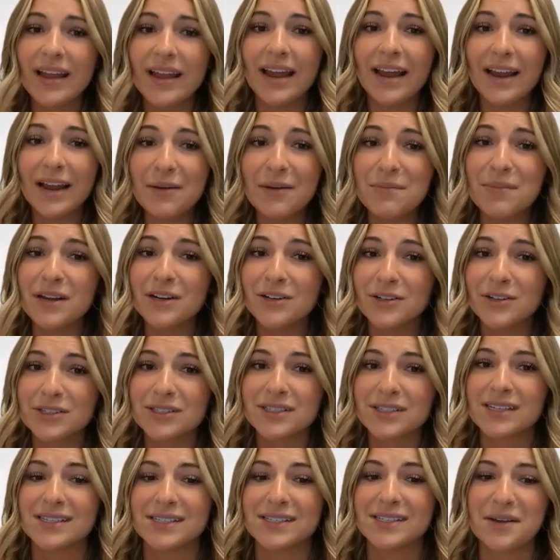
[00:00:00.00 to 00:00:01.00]
it can be
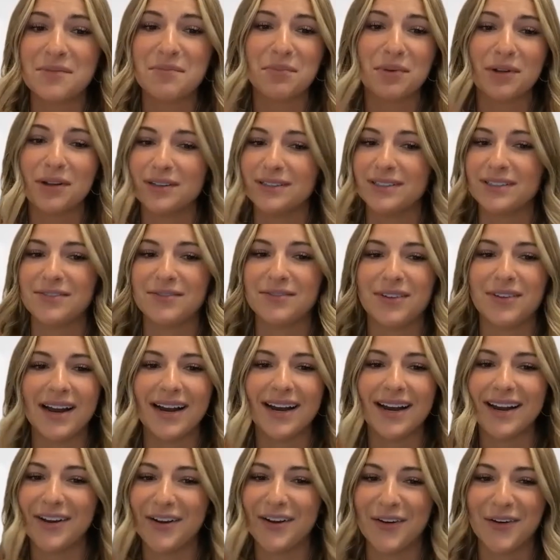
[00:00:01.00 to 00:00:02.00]
just as simple as
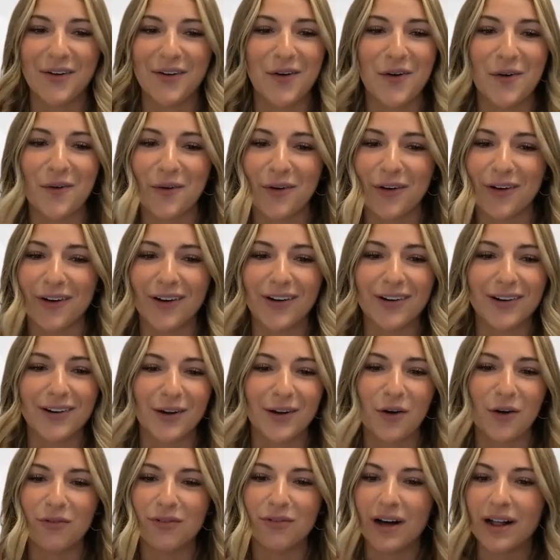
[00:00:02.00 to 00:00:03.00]
inviting your coworker to
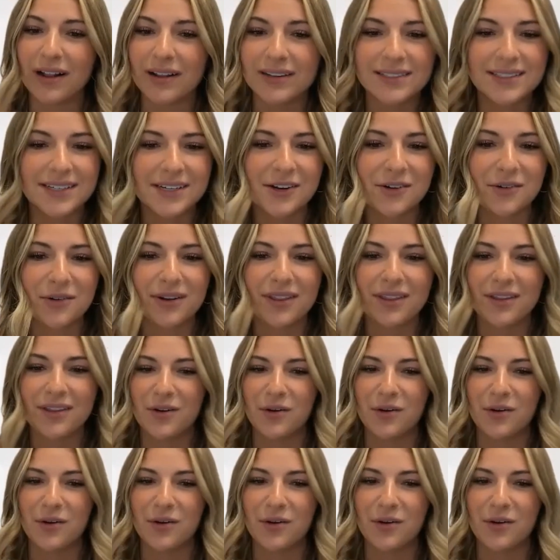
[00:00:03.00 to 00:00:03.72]
go volunteer with